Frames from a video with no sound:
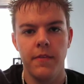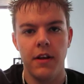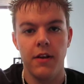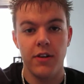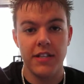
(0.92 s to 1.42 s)

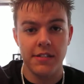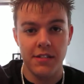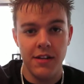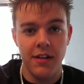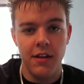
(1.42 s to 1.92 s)
Hello guys.
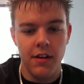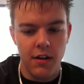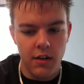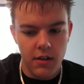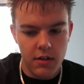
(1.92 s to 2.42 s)

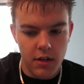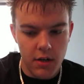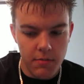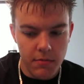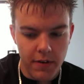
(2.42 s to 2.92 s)

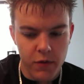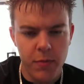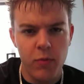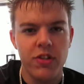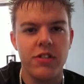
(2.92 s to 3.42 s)
I've just
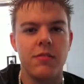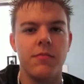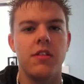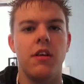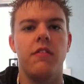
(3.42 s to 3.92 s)
been watching
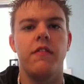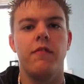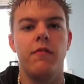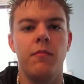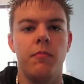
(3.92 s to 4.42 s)
some
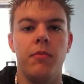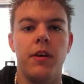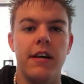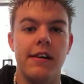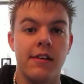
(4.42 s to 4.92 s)
stuff
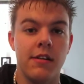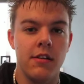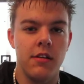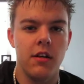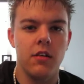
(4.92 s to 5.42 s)
by
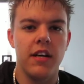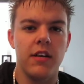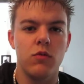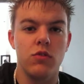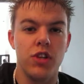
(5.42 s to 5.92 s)
a guy
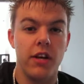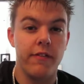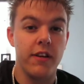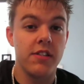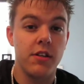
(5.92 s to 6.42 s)
called Jacque
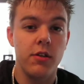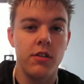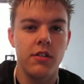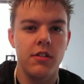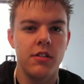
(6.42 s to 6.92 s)
Fresco,
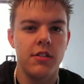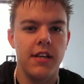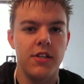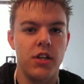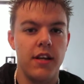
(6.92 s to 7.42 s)

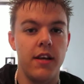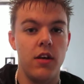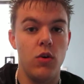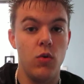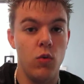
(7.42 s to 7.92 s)
actually,
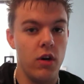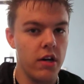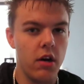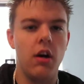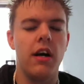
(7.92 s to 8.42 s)
who
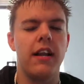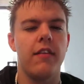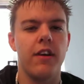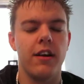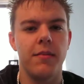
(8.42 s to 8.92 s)
I'd
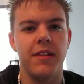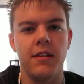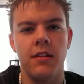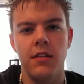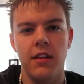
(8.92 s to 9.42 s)
highly
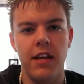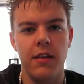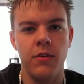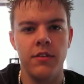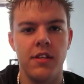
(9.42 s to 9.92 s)
recommend
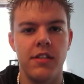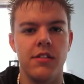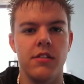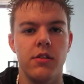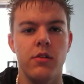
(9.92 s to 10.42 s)
anyone to
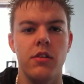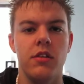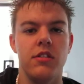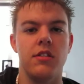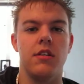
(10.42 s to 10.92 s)
listen to.
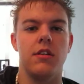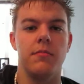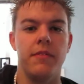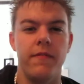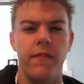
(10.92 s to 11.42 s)
He's
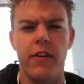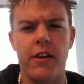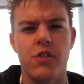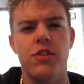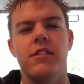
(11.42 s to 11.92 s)
been
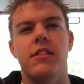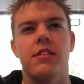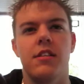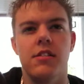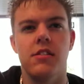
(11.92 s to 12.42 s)
very
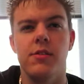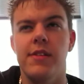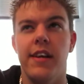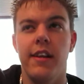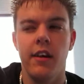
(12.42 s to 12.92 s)
interesting to listen to
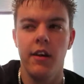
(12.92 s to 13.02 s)
indeed.